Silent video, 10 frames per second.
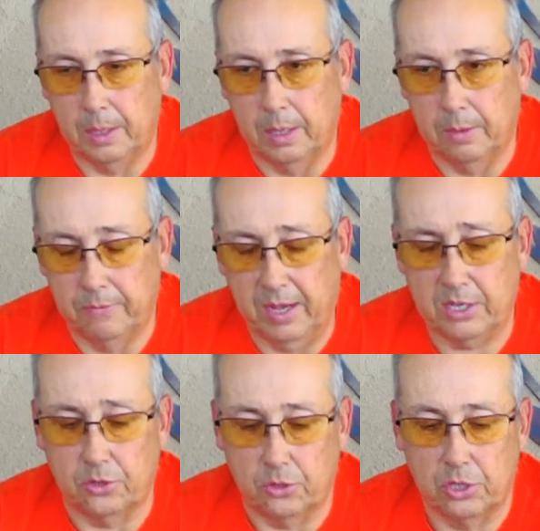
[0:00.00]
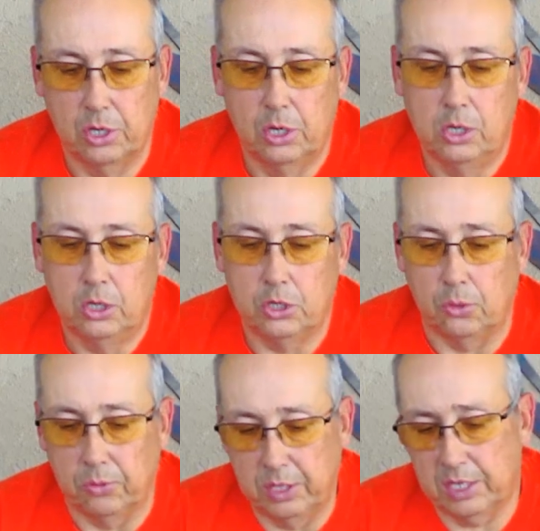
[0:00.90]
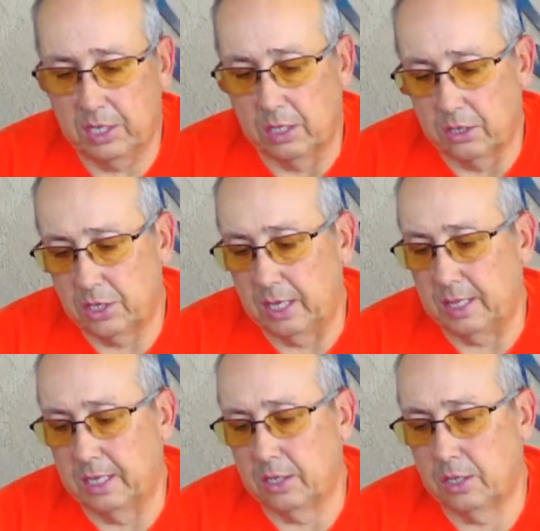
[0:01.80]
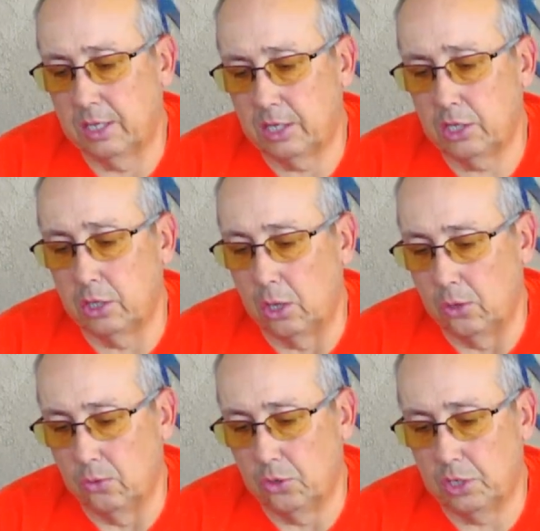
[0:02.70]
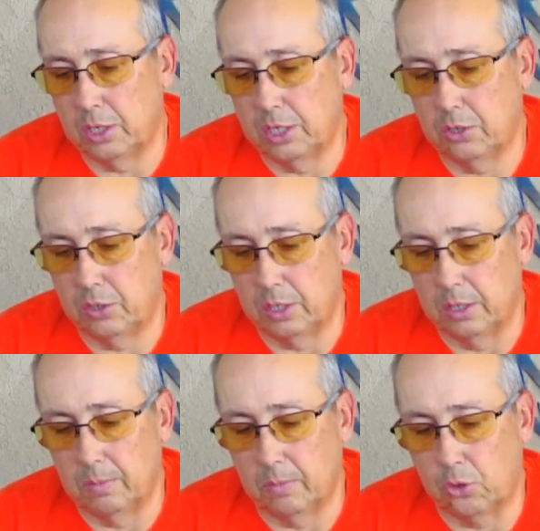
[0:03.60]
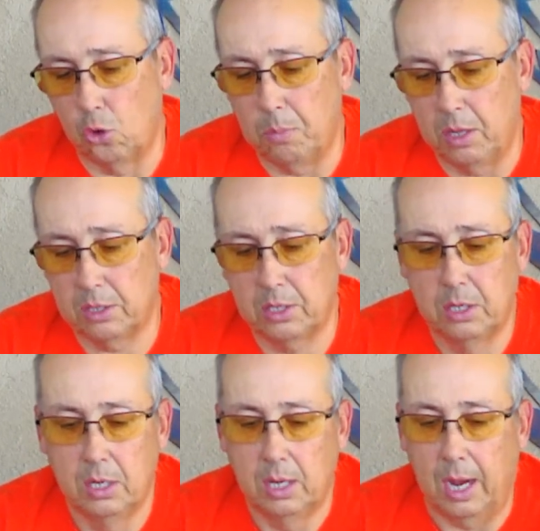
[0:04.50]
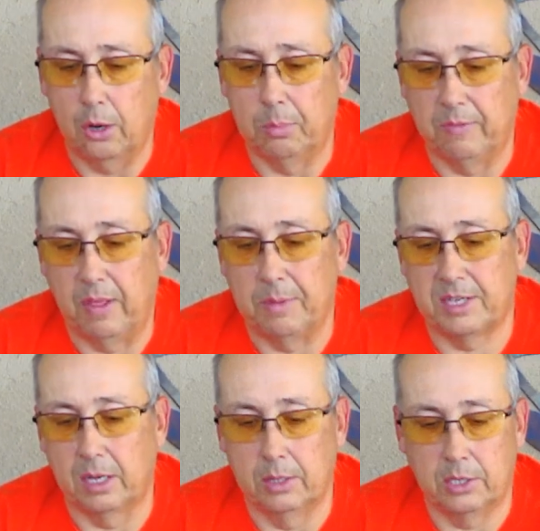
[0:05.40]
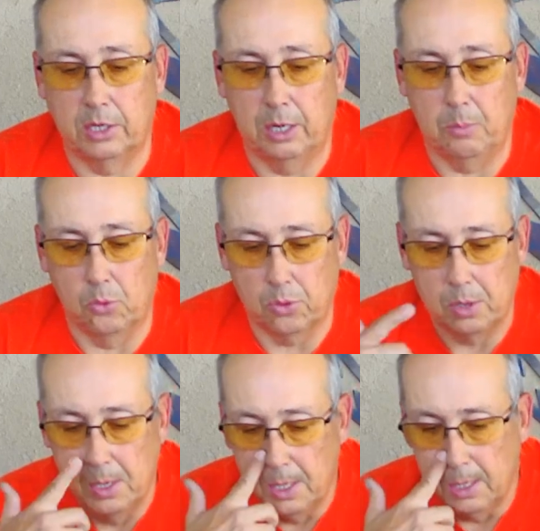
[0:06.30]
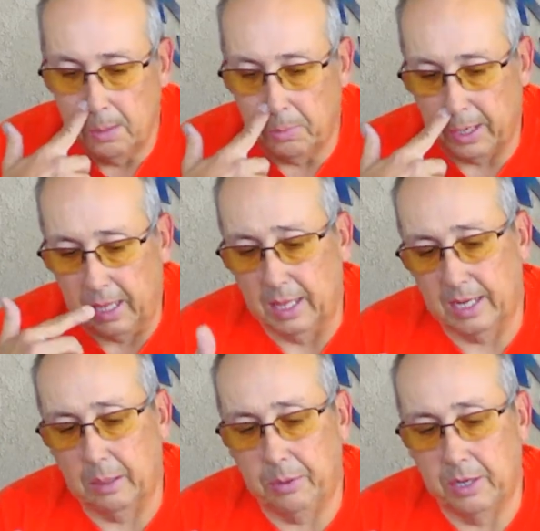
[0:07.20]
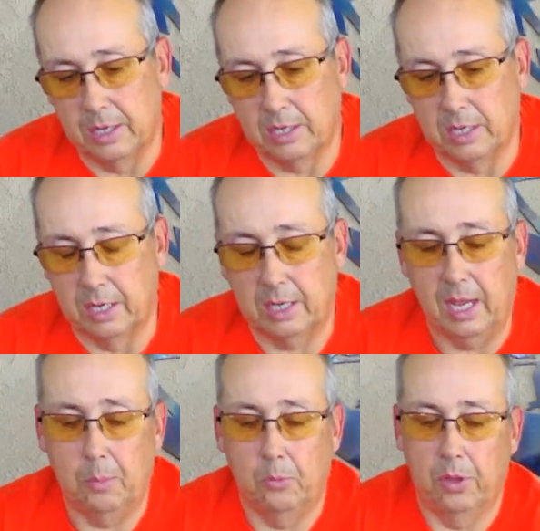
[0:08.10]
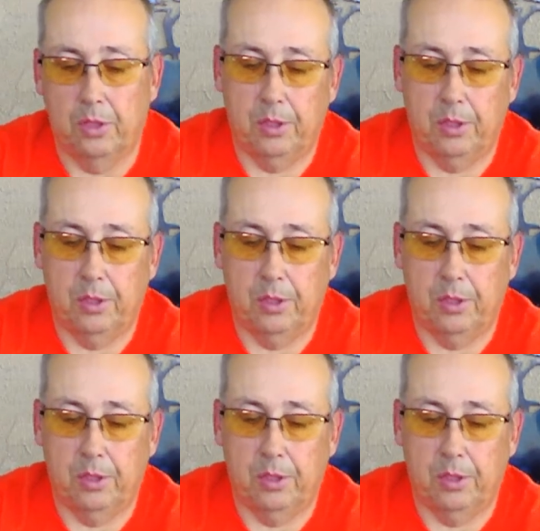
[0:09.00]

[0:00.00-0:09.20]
fasteners. So this is a little set. This is Lowe's. This is Cobalt. I don't believe they sell this anymore, but I liked it because it came with